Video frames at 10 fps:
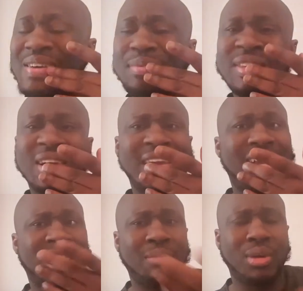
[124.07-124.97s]
make sure y'all
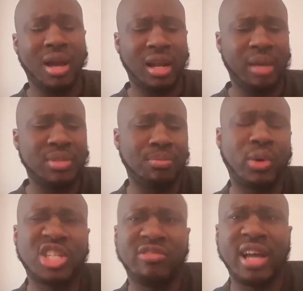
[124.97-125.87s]
are keeping your lips
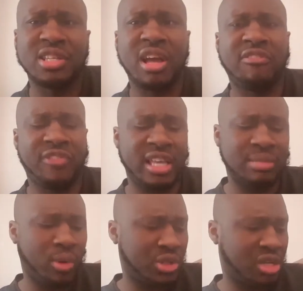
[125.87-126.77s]
moisturized and your
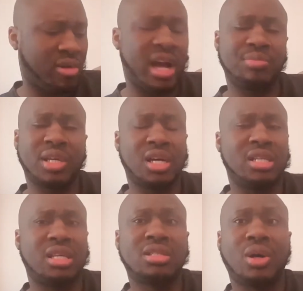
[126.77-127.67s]
face moisturized
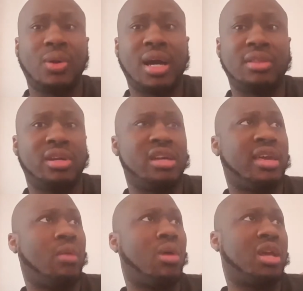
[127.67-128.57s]
because it's cold out there. You
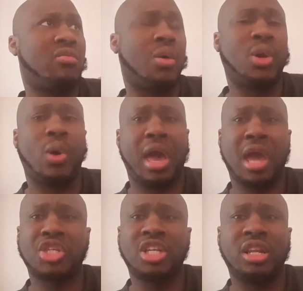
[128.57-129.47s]
can't walking around with no
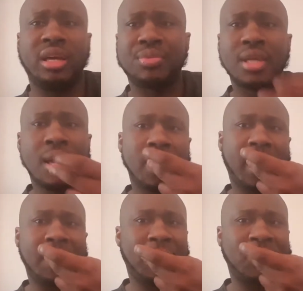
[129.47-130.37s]
ashy lips
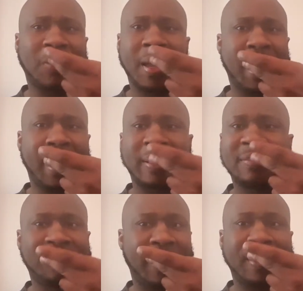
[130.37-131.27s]
and no dry
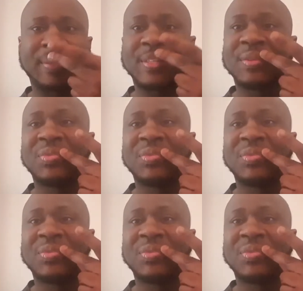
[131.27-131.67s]
ass face.